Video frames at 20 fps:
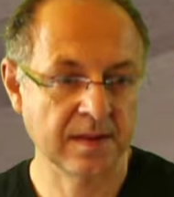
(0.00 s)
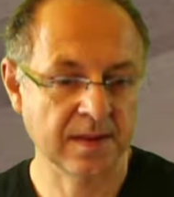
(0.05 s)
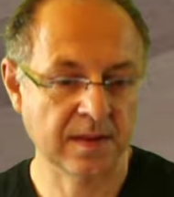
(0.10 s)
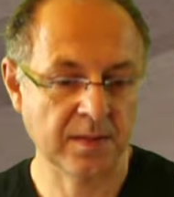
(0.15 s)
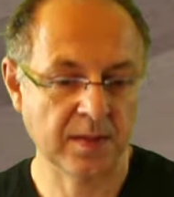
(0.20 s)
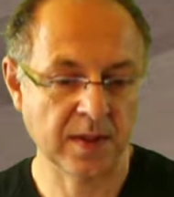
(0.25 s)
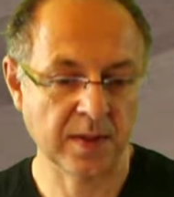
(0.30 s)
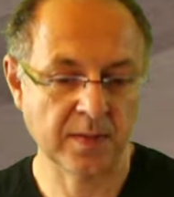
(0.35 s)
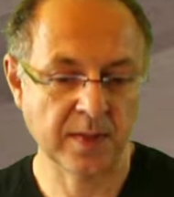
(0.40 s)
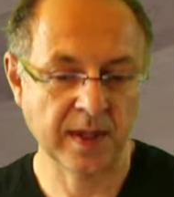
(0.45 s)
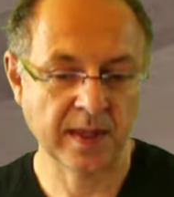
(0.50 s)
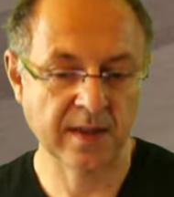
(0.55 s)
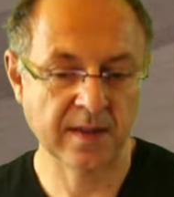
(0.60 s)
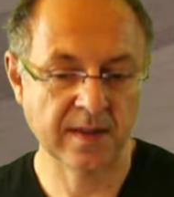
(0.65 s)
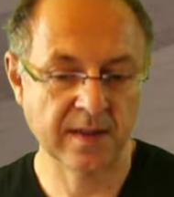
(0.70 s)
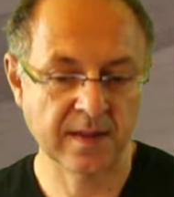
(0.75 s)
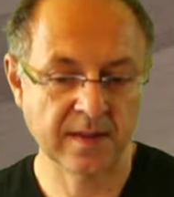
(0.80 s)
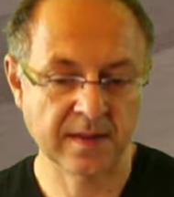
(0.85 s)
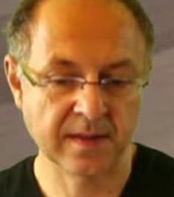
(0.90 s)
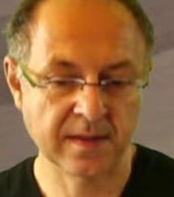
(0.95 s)
bit
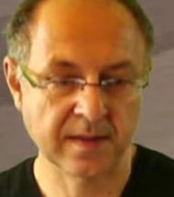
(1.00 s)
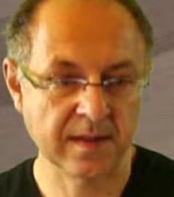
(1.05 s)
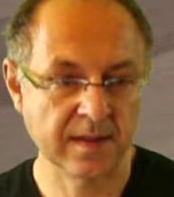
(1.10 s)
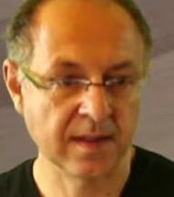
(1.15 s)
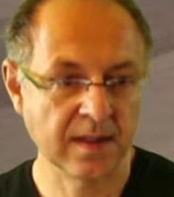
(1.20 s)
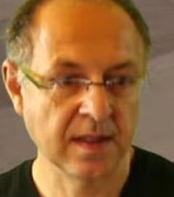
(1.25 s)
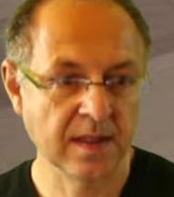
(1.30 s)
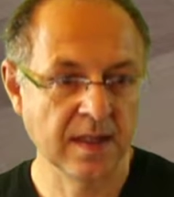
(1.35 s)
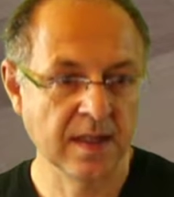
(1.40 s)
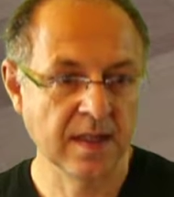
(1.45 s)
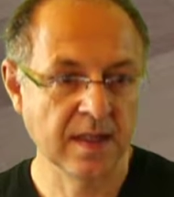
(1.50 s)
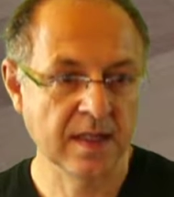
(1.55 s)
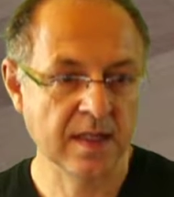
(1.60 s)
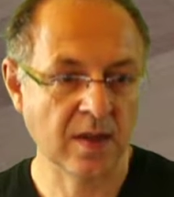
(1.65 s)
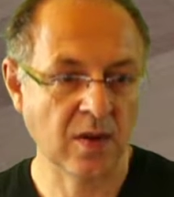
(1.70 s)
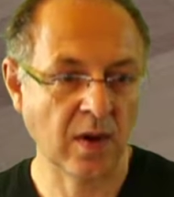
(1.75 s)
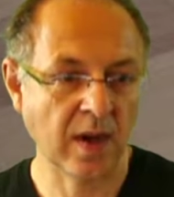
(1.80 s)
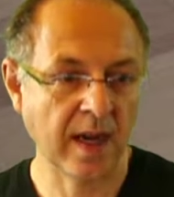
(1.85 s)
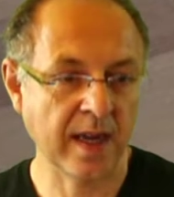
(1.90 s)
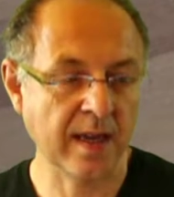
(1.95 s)
bigger. So
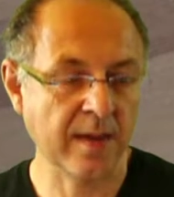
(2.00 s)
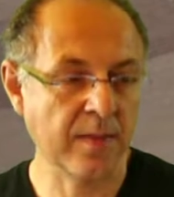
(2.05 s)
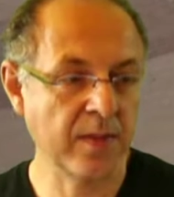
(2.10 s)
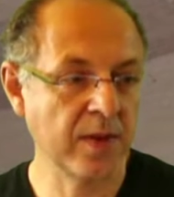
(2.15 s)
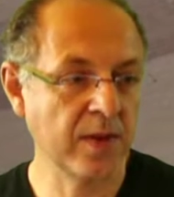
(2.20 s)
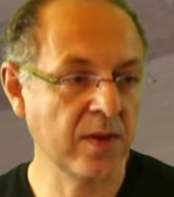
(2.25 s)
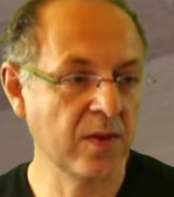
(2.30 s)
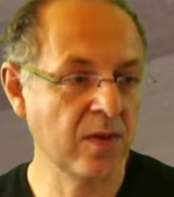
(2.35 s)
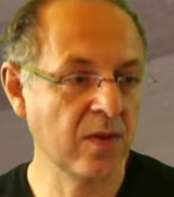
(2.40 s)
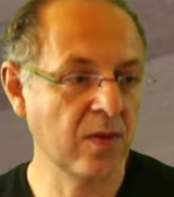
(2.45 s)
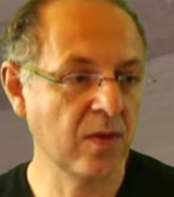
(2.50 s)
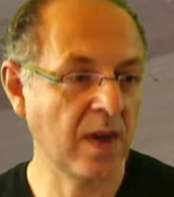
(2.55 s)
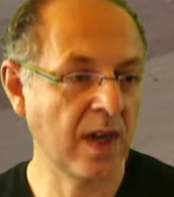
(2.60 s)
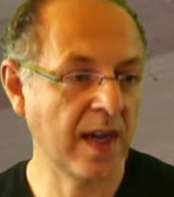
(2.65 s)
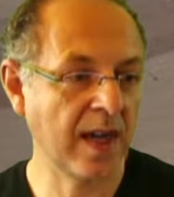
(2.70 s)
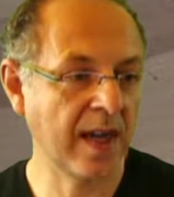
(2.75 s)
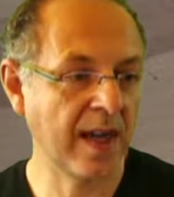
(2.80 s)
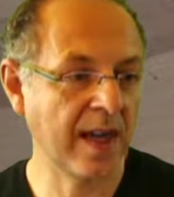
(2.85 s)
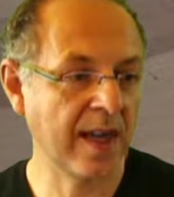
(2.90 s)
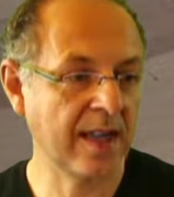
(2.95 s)
IMU
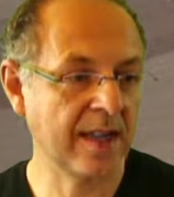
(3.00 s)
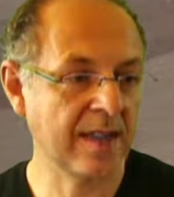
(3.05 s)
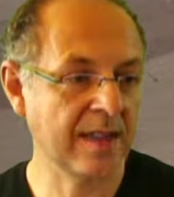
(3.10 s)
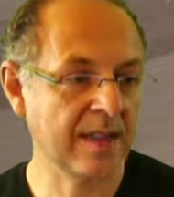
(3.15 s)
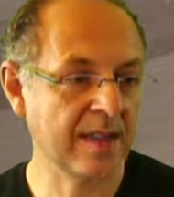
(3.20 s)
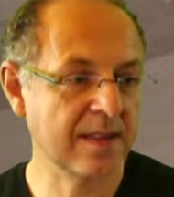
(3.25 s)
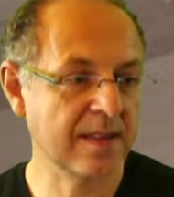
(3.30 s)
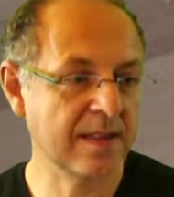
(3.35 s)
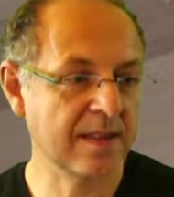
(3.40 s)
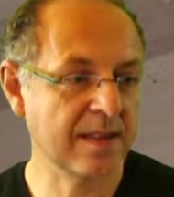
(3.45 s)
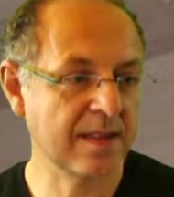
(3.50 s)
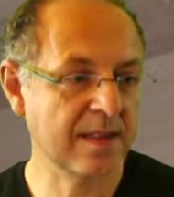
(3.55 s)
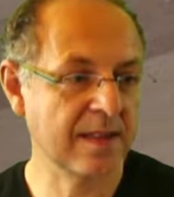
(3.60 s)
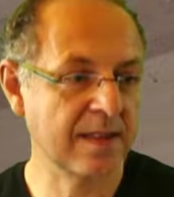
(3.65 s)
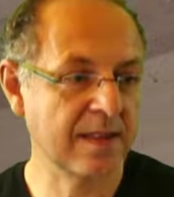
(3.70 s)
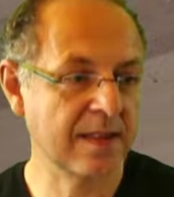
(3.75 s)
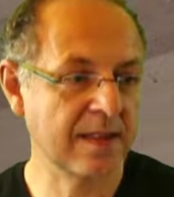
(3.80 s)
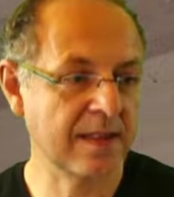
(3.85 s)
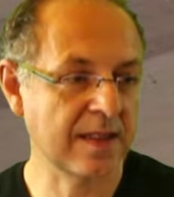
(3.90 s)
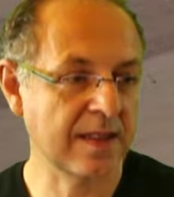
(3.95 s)
and
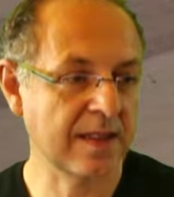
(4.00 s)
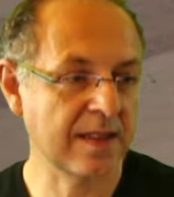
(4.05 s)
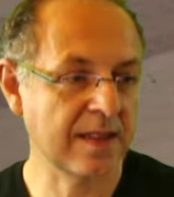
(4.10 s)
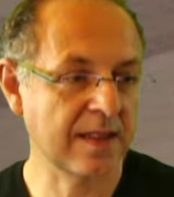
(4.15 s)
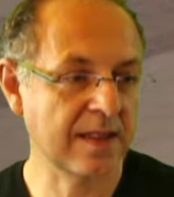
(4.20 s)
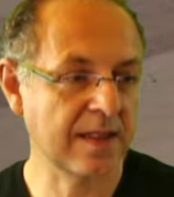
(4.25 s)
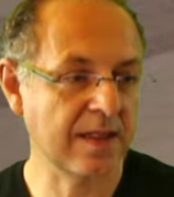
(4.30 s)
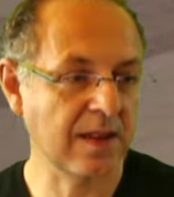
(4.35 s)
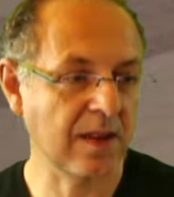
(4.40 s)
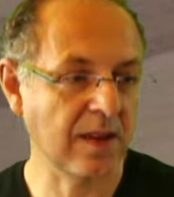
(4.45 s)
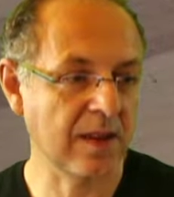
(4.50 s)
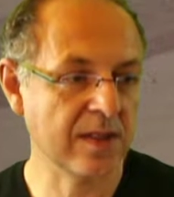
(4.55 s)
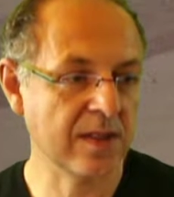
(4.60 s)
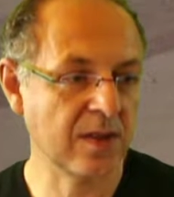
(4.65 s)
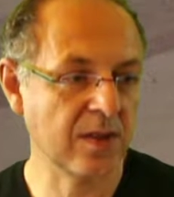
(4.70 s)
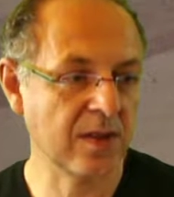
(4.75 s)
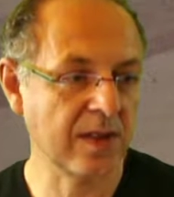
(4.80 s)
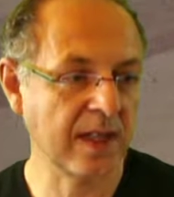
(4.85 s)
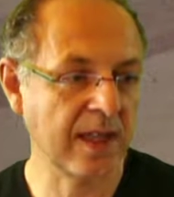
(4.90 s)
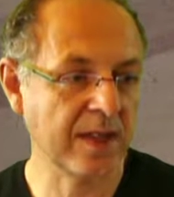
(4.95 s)
also
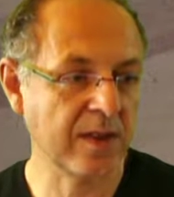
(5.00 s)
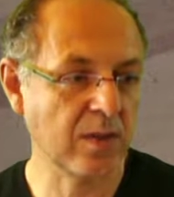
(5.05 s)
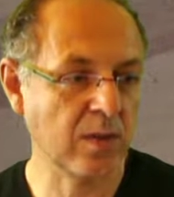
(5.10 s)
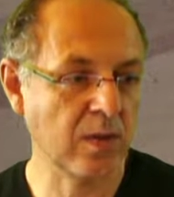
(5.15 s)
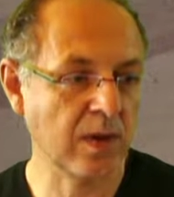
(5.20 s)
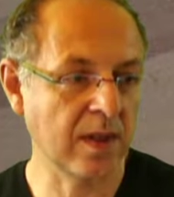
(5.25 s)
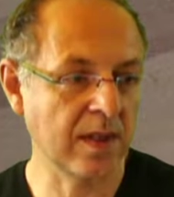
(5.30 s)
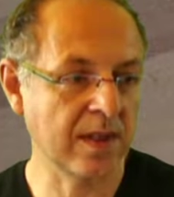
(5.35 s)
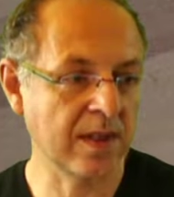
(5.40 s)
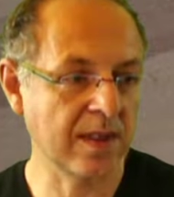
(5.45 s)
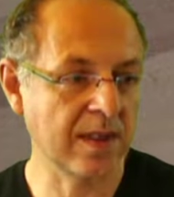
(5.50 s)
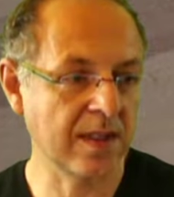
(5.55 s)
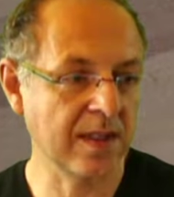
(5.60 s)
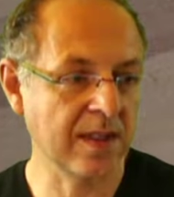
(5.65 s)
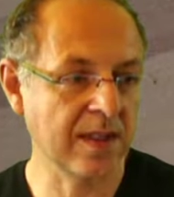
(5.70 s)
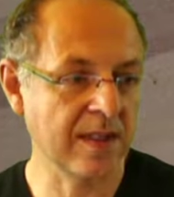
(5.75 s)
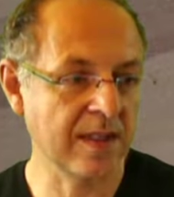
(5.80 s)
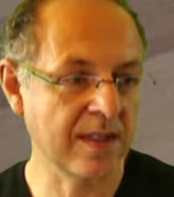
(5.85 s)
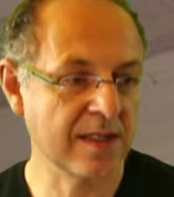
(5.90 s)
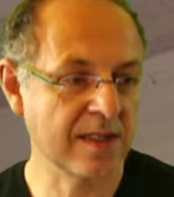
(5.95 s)
the other one
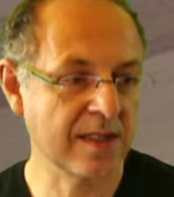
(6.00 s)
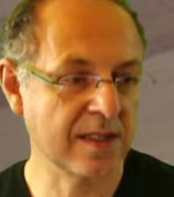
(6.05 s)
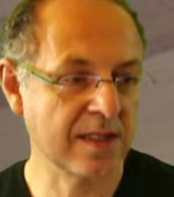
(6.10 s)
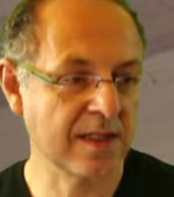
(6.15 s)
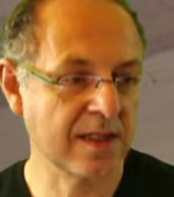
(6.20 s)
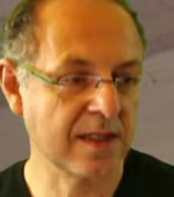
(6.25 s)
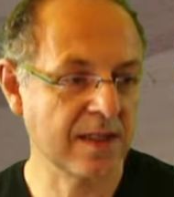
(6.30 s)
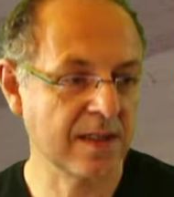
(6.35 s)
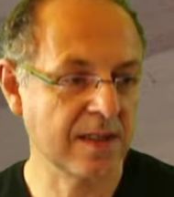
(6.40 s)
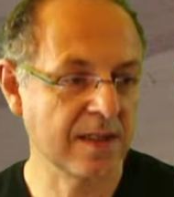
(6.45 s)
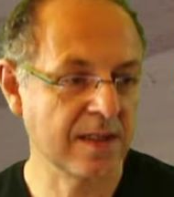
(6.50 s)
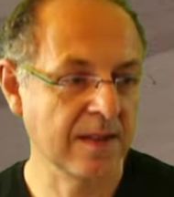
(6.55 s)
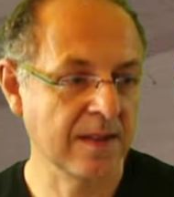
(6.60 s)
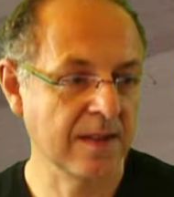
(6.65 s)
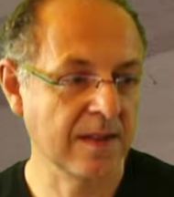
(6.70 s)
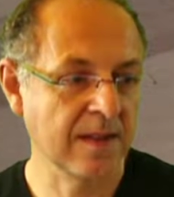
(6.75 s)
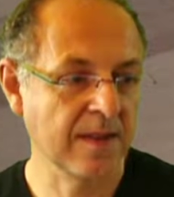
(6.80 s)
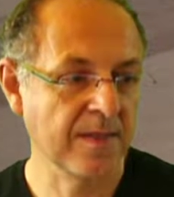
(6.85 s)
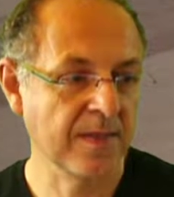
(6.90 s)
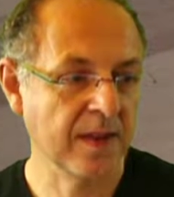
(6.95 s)
is
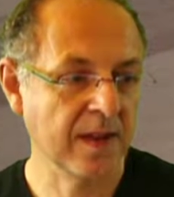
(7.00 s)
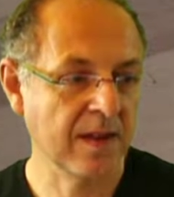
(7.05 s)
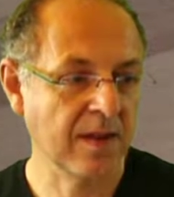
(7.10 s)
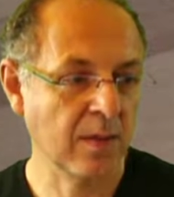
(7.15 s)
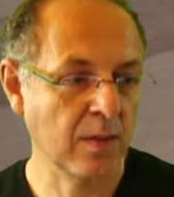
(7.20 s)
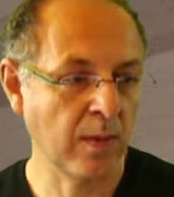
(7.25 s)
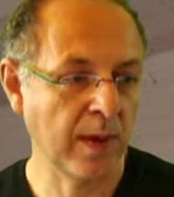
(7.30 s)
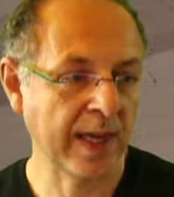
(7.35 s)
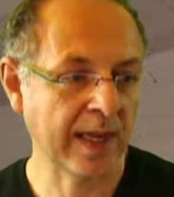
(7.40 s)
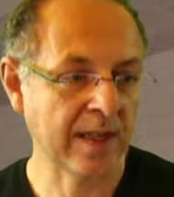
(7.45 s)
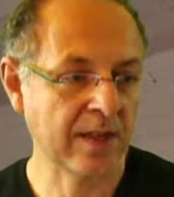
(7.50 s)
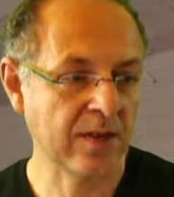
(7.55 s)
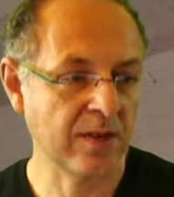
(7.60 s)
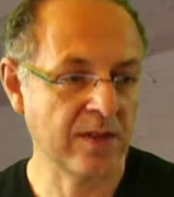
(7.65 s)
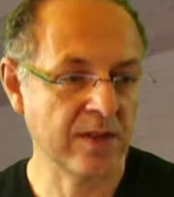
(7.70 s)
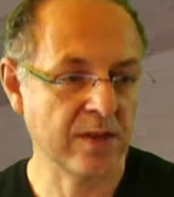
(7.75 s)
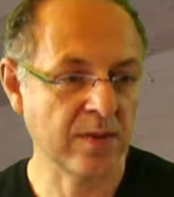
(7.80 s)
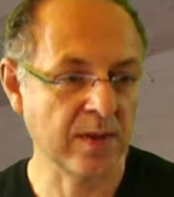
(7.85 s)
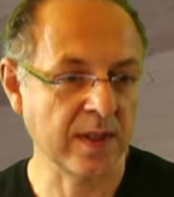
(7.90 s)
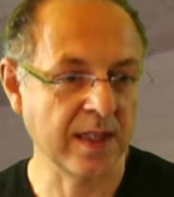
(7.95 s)
vector
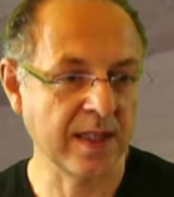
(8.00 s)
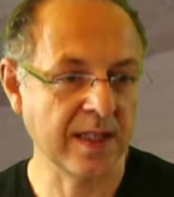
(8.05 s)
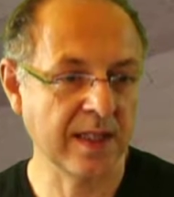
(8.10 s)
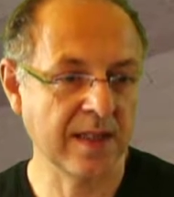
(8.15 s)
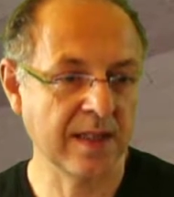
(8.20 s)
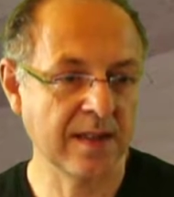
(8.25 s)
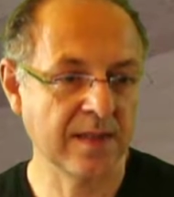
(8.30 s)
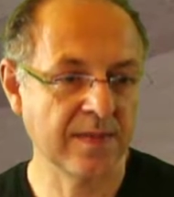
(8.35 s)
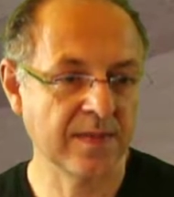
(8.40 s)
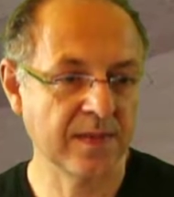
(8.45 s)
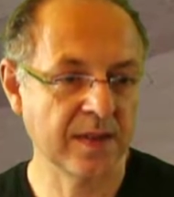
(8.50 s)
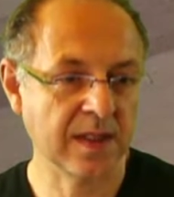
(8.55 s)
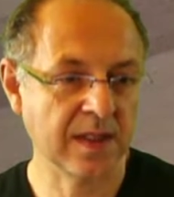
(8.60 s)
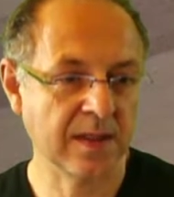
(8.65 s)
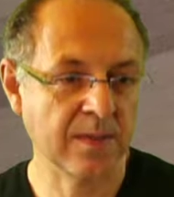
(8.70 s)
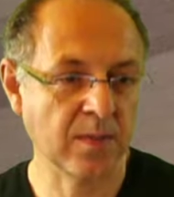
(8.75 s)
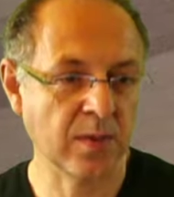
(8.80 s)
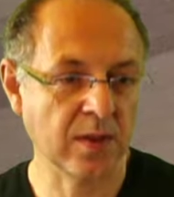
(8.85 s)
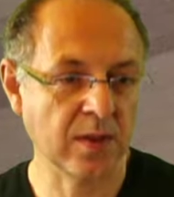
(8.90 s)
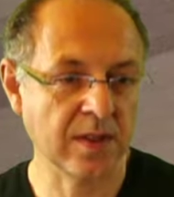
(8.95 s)
3D. I
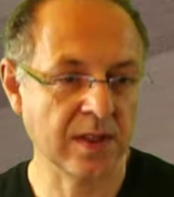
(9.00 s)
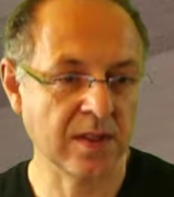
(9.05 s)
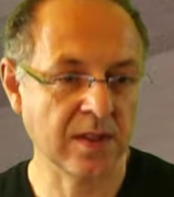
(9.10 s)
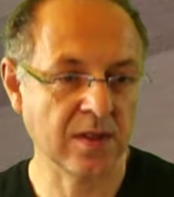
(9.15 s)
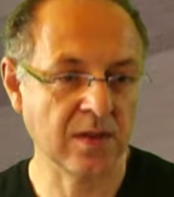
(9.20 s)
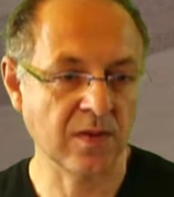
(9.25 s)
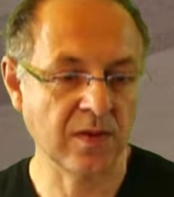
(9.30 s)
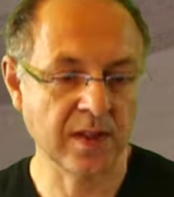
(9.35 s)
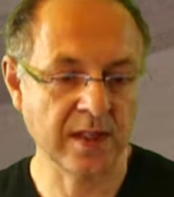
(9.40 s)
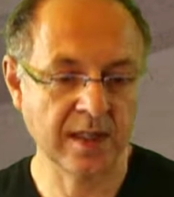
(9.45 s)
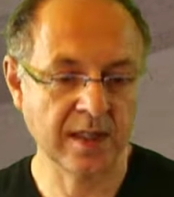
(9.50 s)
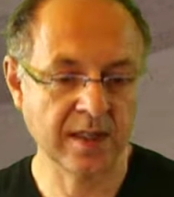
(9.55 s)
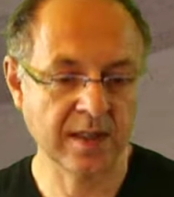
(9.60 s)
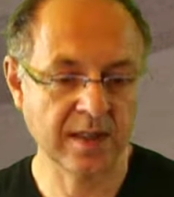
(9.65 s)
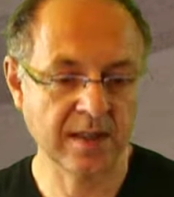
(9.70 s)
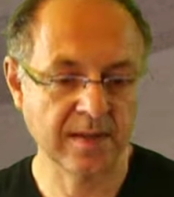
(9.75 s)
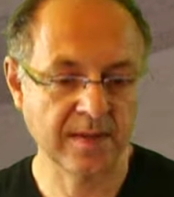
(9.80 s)
put it over here.